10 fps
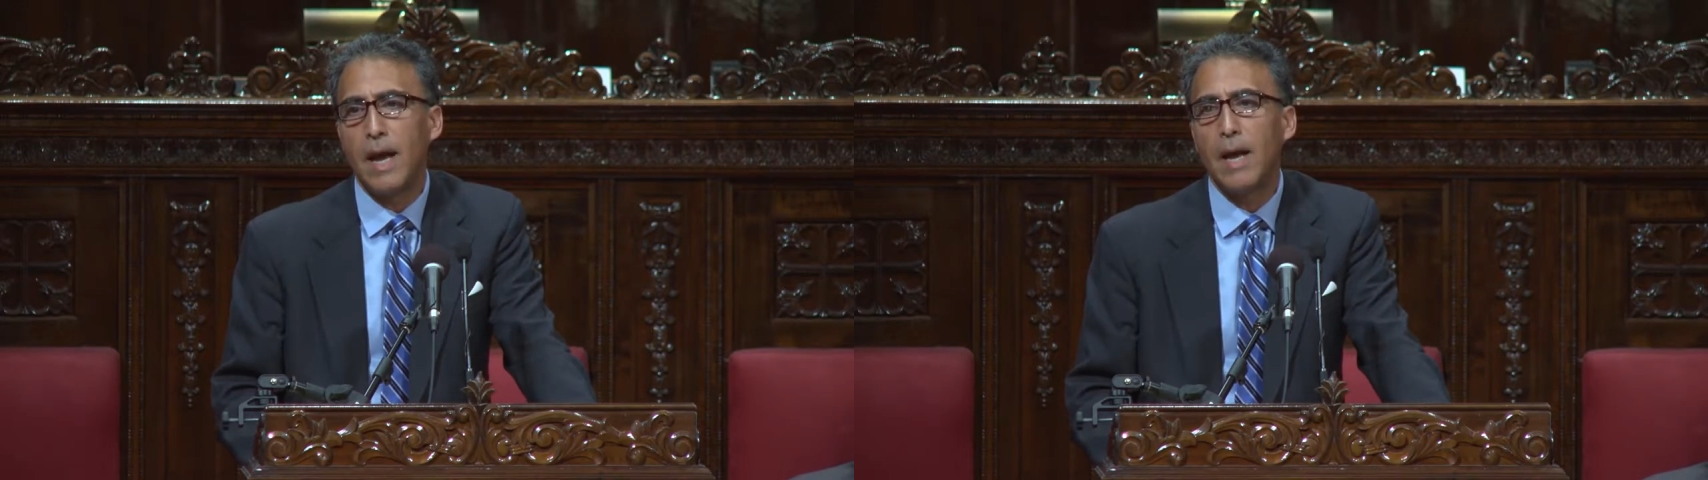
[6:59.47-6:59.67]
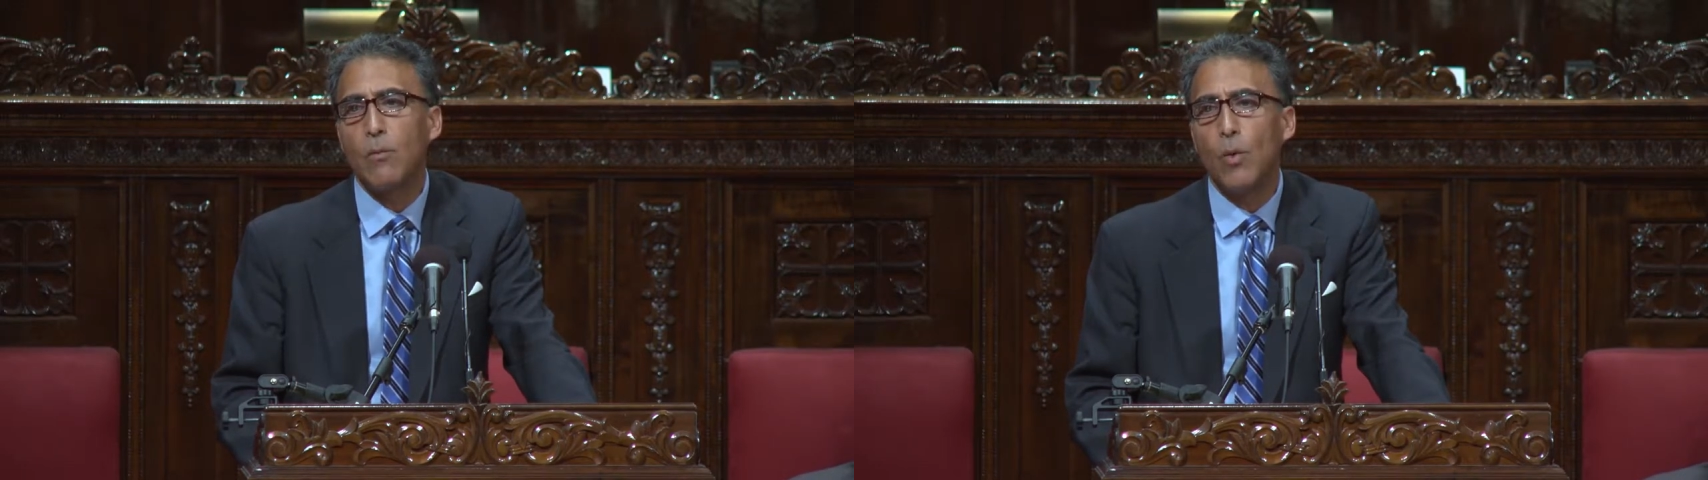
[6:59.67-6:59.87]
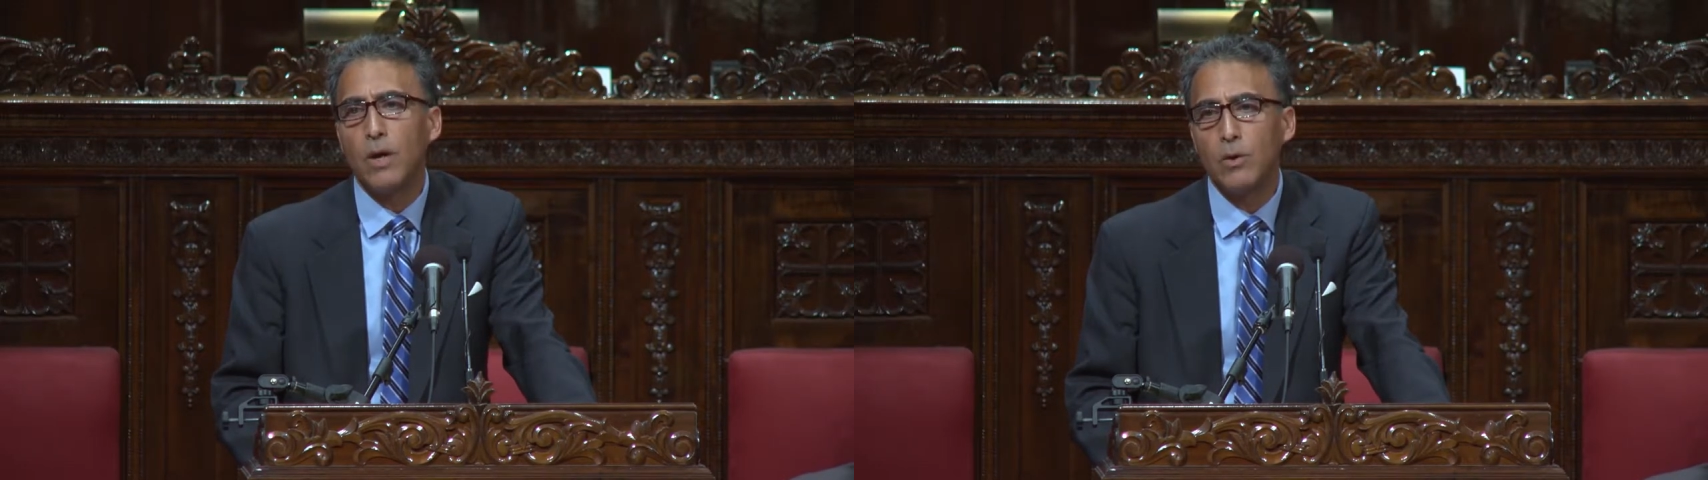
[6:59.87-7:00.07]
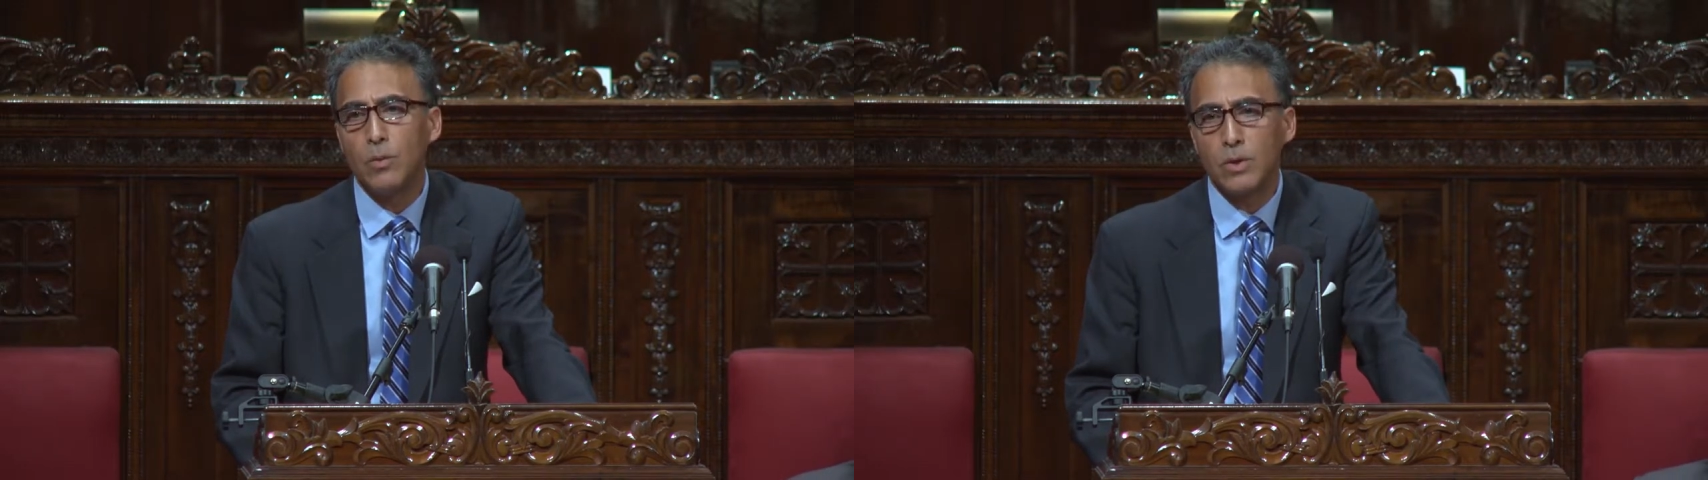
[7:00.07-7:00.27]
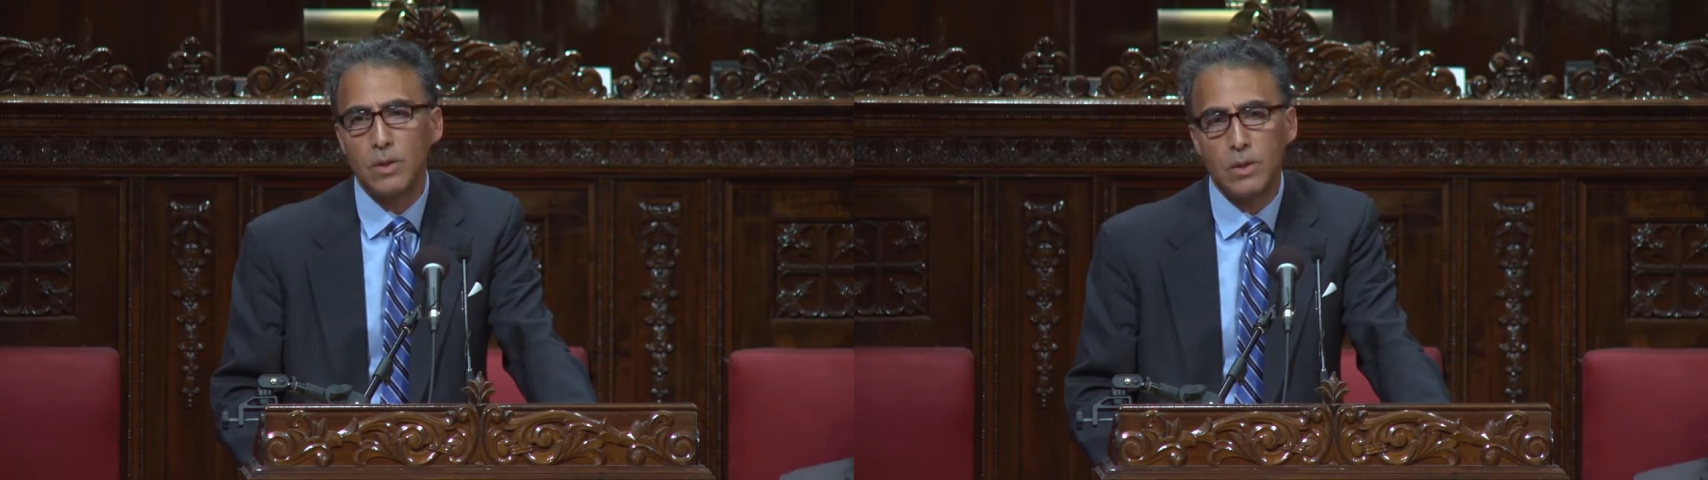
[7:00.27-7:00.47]
And what you
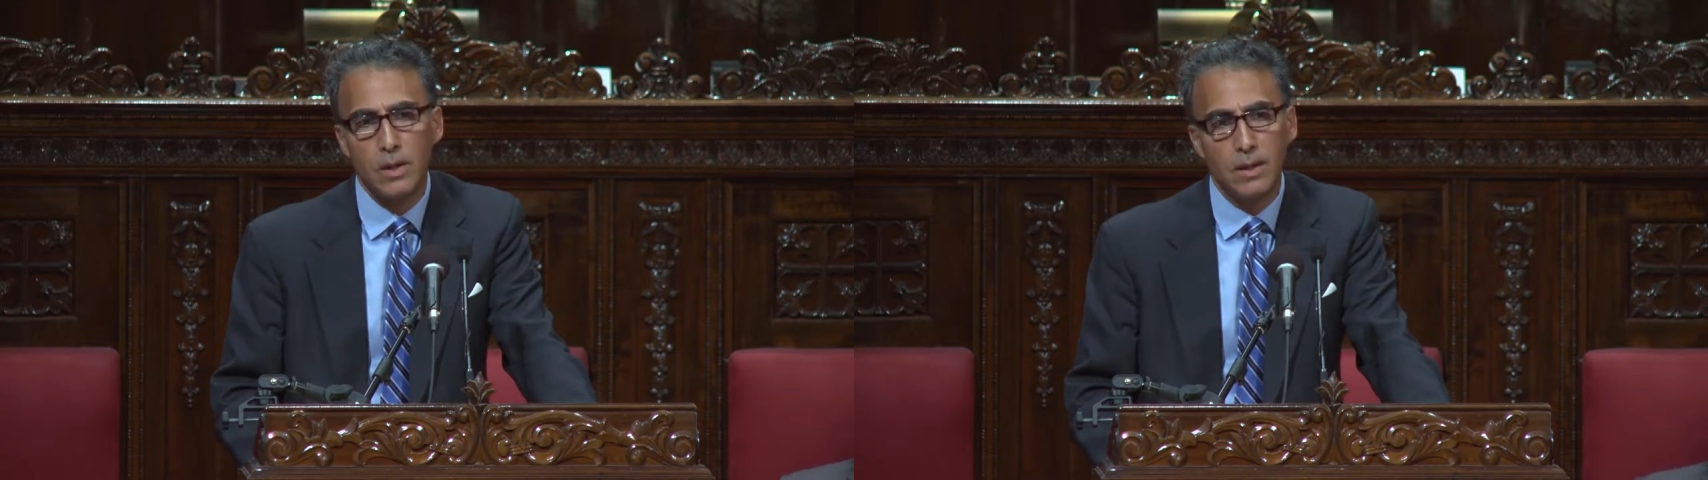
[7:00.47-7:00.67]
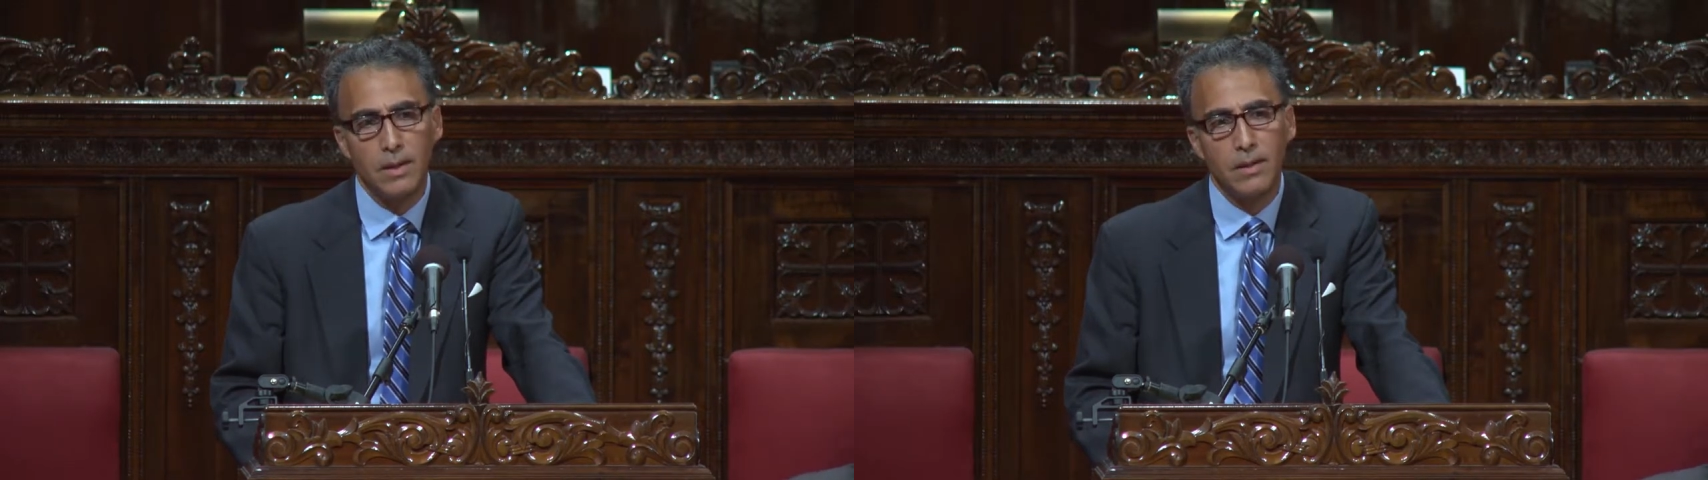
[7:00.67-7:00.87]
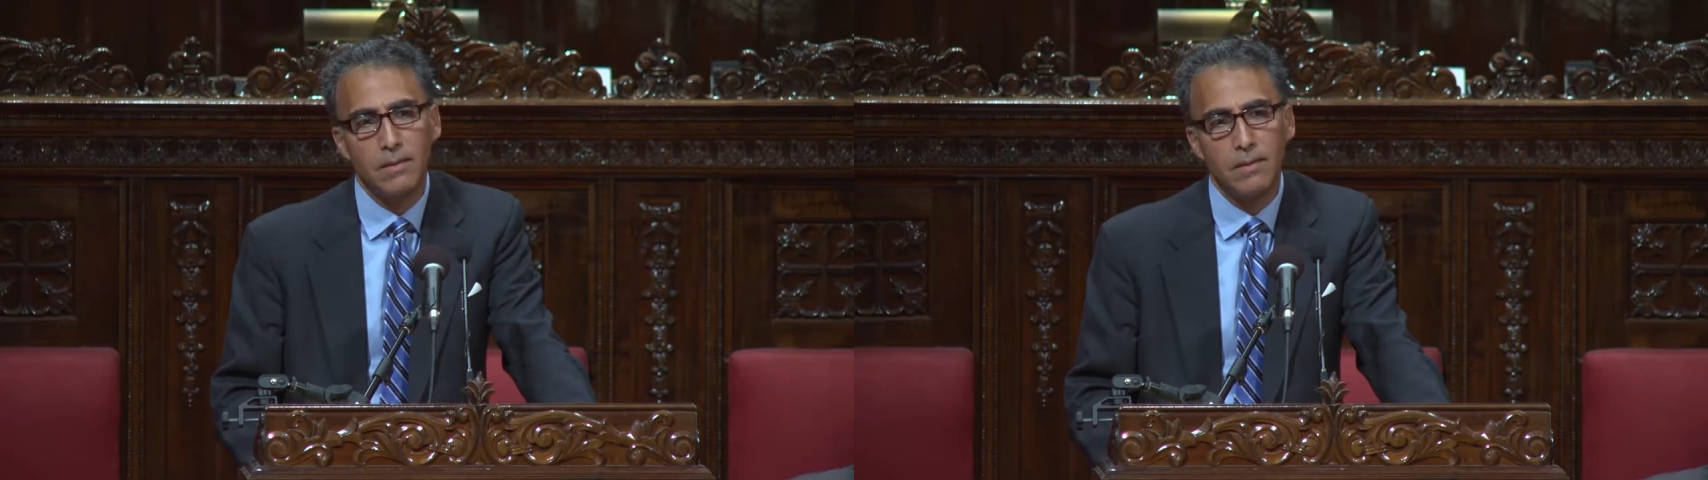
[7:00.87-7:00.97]
will see